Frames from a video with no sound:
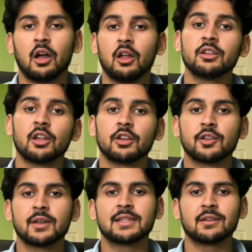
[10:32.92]
All in all, you
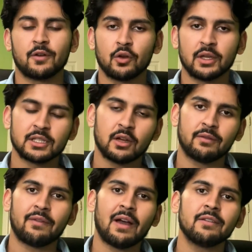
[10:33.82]
need to focus on
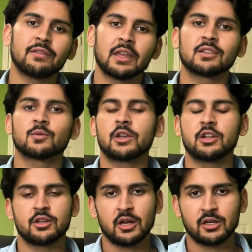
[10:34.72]
five things when you're
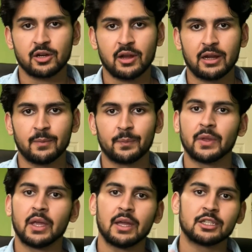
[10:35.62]
in your undergrad:
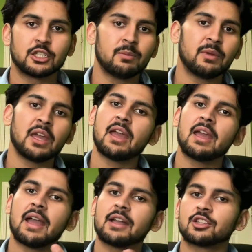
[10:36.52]

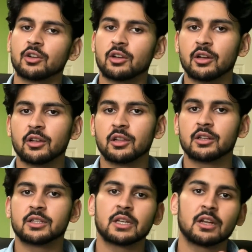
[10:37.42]
GPA,
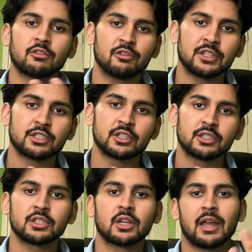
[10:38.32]
extracurriculars,
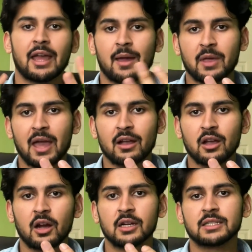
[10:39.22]
research, MCAT
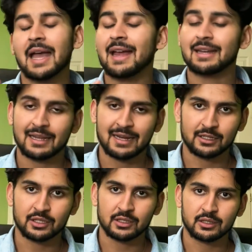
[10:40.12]
CARS, and
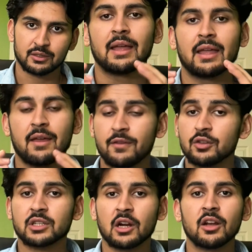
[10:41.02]
connections. If you
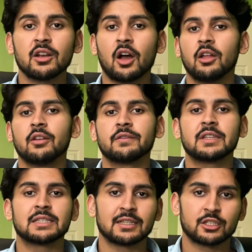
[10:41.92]
start on all of
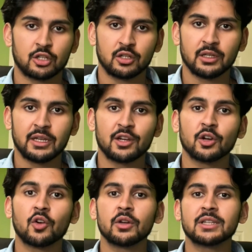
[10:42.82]
these things early, you're
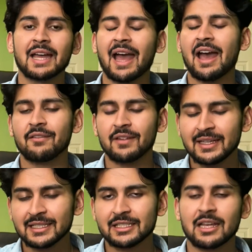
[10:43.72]
going to have a
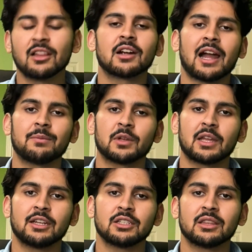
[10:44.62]
stellar
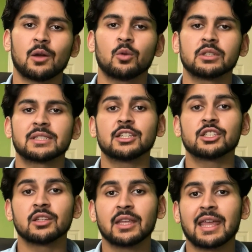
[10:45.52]
application that will
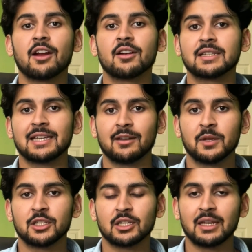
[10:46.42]
essentially guarantee
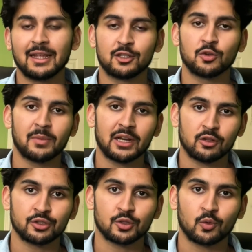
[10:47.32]
admission into
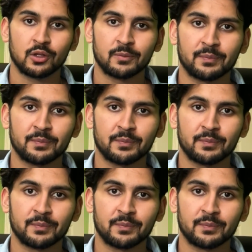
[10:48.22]
medical school.